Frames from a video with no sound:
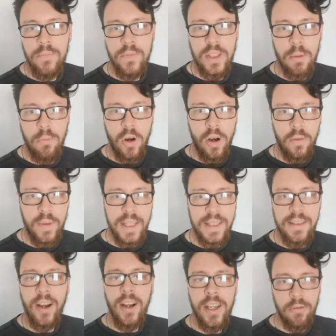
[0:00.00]
somewhat of a
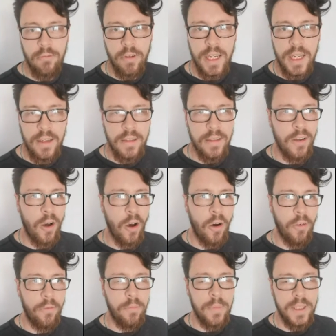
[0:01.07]
diary
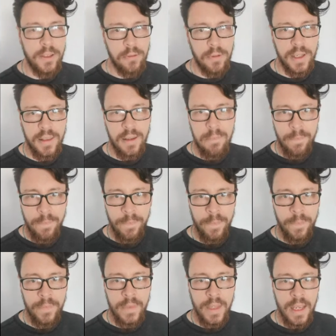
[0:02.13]
of me doing them
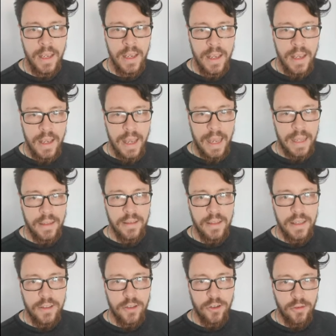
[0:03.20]

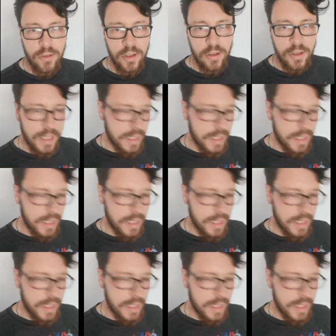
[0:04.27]
and showing you